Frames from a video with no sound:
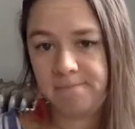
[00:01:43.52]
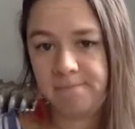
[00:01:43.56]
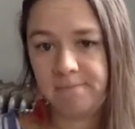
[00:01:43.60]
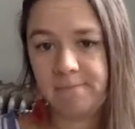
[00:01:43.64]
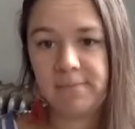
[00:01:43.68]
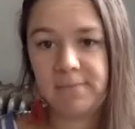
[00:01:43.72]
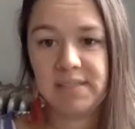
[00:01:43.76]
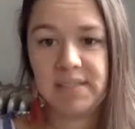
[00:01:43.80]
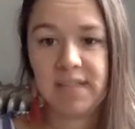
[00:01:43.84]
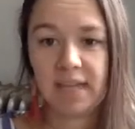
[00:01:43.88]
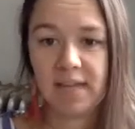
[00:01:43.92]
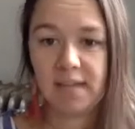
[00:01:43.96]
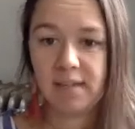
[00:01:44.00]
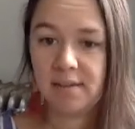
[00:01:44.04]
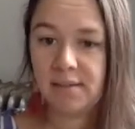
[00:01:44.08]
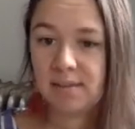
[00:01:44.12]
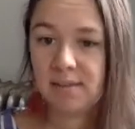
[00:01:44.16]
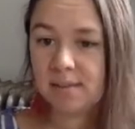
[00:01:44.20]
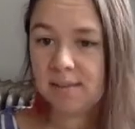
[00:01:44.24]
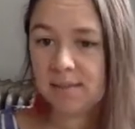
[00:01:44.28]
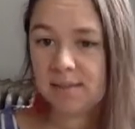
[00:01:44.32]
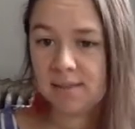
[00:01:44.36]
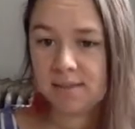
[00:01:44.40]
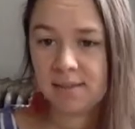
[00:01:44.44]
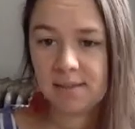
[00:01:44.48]
10?
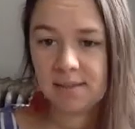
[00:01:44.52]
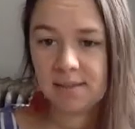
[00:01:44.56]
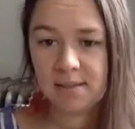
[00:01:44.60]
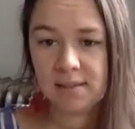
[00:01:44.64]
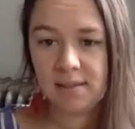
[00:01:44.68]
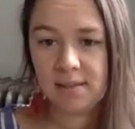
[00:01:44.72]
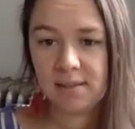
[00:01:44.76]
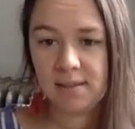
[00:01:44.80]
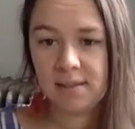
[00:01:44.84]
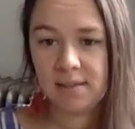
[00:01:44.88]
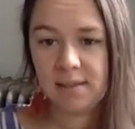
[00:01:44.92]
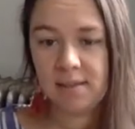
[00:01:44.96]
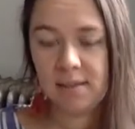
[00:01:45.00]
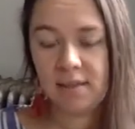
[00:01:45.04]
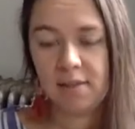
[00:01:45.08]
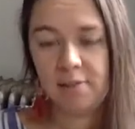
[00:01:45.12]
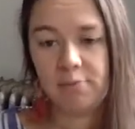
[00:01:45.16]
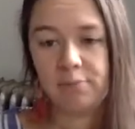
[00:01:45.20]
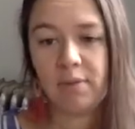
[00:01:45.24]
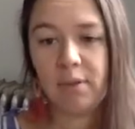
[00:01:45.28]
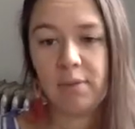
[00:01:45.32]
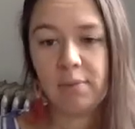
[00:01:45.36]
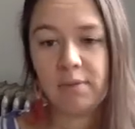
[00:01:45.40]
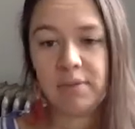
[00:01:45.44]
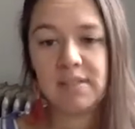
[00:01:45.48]

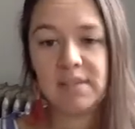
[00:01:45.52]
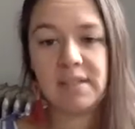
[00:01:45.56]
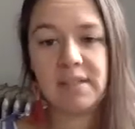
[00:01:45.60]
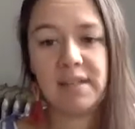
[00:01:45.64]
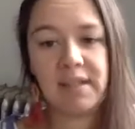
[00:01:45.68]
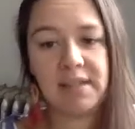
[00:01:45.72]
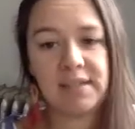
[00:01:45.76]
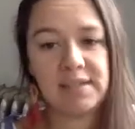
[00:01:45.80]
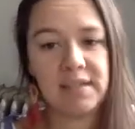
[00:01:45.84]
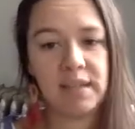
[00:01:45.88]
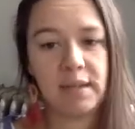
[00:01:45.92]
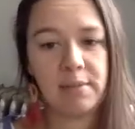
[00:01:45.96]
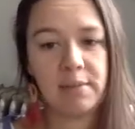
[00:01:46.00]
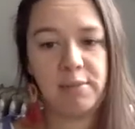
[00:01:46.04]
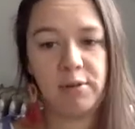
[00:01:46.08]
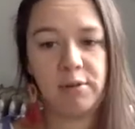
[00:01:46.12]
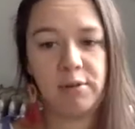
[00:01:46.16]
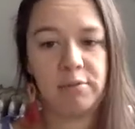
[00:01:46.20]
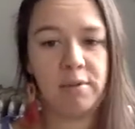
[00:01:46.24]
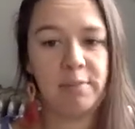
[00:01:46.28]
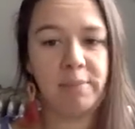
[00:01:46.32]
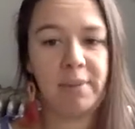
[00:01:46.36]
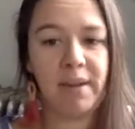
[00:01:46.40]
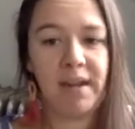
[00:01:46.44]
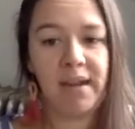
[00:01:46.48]
When was the last time you
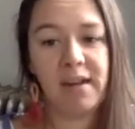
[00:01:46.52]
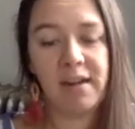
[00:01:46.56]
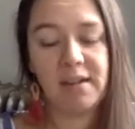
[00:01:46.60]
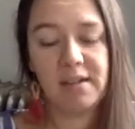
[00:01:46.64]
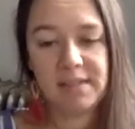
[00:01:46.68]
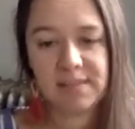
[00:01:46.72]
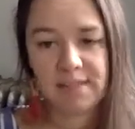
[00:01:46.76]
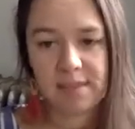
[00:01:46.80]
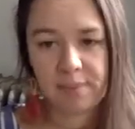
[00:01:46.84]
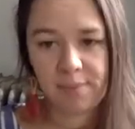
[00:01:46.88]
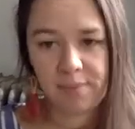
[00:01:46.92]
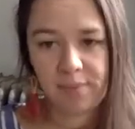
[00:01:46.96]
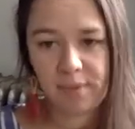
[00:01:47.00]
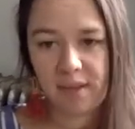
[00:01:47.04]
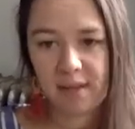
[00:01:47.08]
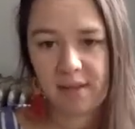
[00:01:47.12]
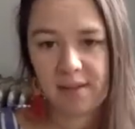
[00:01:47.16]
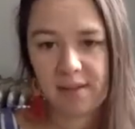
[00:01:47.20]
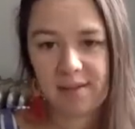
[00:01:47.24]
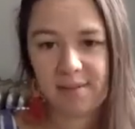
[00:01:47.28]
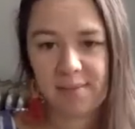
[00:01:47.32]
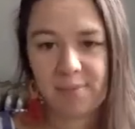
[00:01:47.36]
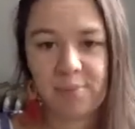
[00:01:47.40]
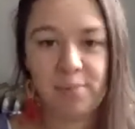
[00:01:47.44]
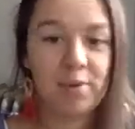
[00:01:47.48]
repaired
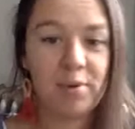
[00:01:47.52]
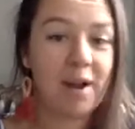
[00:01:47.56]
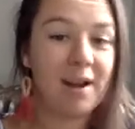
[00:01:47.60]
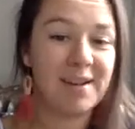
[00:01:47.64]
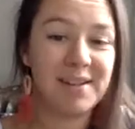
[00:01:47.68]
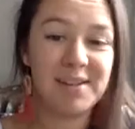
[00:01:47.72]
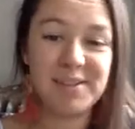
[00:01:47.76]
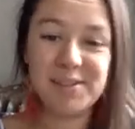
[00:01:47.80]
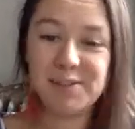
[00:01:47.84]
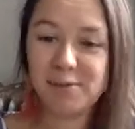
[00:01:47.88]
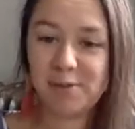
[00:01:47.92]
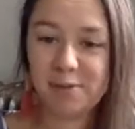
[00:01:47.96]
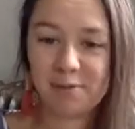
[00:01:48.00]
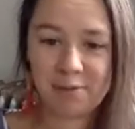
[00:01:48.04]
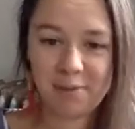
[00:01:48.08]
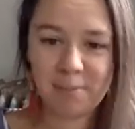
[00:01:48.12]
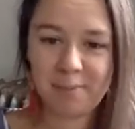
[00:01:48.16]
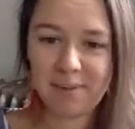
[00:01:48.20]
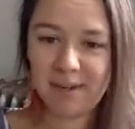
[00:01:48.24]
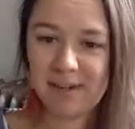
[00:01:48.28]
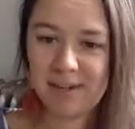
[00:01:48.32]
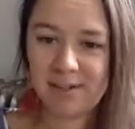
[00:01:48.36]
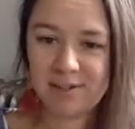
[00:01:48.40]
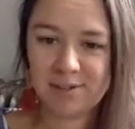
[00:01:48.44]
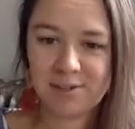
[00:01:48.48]
something, brought it to a
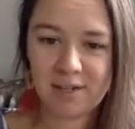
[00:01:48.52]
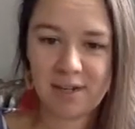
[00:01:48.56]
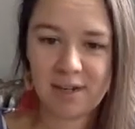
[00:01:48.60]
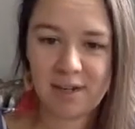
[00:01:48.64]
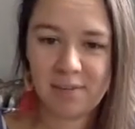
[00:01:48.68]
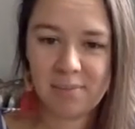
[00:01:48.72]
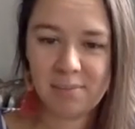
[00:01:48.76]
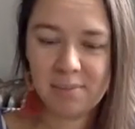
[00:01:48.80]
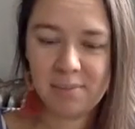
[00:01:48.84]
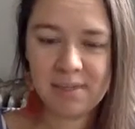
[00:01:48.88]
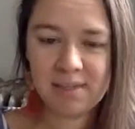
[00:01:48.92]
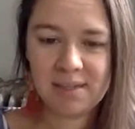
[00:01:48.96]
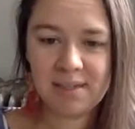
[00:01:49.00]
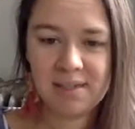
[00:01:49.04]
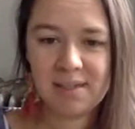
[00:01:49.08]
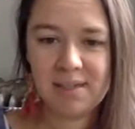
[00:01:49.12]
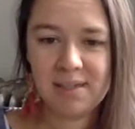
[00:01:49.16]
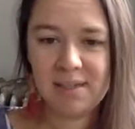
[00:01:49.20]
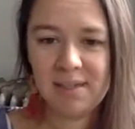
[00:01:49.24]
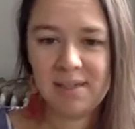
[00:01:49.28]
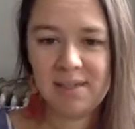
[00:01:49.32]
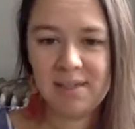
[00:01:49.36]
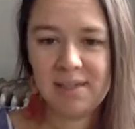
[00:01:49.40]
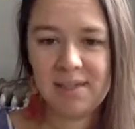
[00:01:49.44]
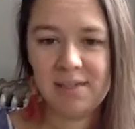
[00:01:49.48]
repair shop,
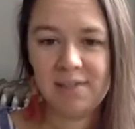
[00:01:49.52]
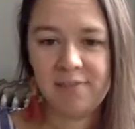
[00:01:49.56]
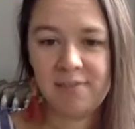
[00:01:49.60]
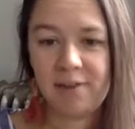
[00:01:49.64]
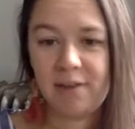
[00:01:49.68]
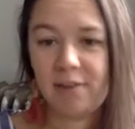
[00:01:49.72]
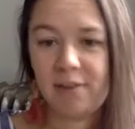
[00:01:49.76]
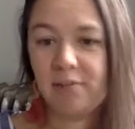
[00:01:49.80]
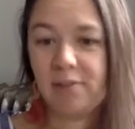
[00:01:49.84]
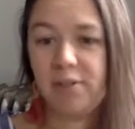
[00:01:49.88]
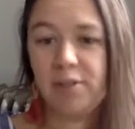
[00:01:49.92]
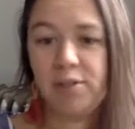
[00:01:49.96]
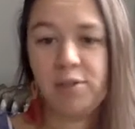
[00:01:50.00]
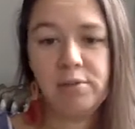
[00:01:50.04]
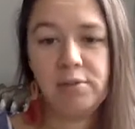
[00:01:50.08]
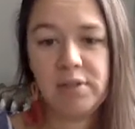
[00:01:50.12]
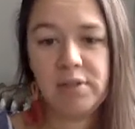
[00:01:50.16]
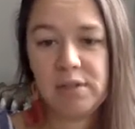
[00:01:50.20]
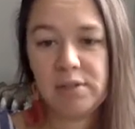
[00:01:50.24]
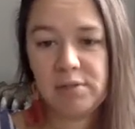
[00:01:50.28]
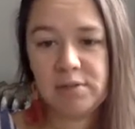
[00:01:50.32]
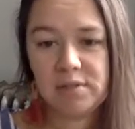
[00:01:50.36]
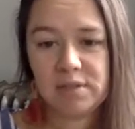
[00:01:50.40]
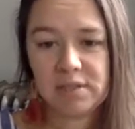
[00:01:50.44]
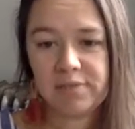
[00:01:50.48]
found a new
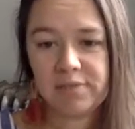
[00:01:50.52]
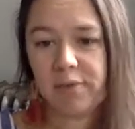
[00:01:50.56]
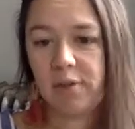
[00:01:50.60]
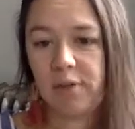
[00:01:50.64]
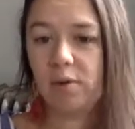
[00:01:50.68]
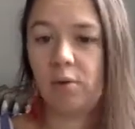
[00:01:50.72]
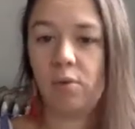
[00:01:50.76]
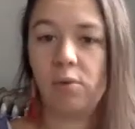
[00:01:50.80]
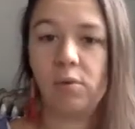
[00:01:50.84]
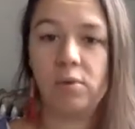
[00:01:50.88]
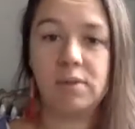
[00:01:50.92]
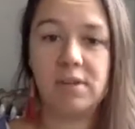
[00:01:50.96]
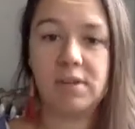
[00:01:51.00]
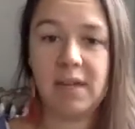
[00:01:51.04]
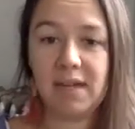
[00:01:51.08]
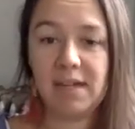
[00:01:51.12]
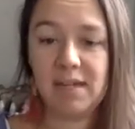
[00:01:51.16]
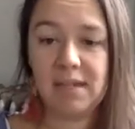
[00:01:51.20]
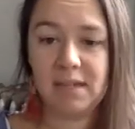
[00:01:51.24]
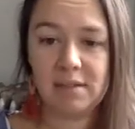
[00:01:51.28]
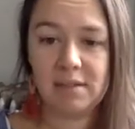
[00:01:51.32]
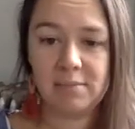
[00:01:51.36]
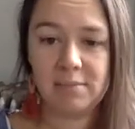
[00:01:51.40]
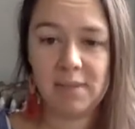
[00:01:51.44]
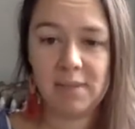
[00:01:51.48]
use for an old
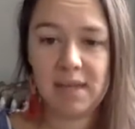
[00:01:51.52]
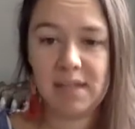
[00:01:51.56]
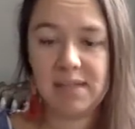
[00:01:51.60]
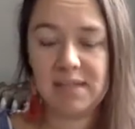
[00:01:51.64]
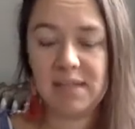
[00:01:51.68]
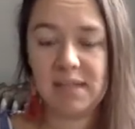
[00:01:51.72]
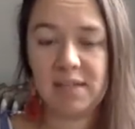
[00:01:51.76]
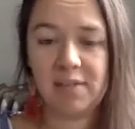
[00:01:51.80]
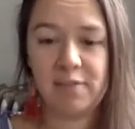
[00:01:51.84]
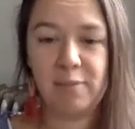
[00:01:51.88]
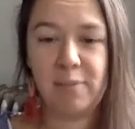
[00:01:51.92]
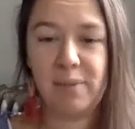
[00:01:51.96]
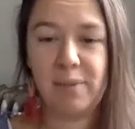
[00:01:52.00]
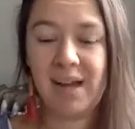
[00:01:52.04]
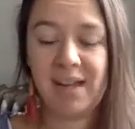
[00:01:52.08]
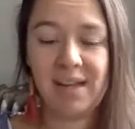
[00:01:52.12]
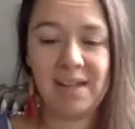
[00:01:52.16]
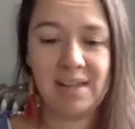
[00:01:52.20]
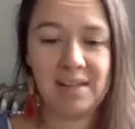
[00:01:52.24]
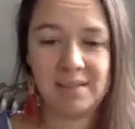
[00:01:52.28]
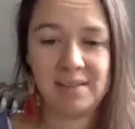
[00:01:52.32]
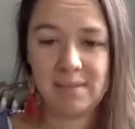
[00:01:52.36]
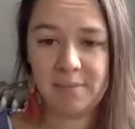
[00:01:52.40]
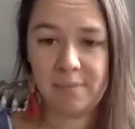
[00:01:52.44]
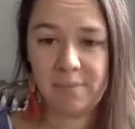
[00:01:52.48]
item instead of
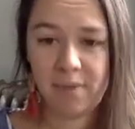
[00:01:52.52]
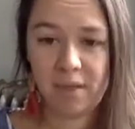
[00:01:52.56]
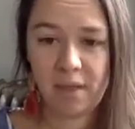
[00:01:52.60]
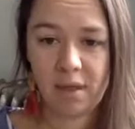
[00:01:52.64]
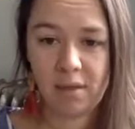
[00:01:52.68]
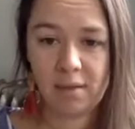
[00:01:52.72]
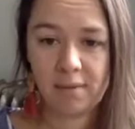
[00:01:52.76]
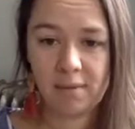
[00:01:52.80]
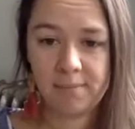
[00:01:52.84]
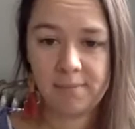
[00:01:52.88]
buying something?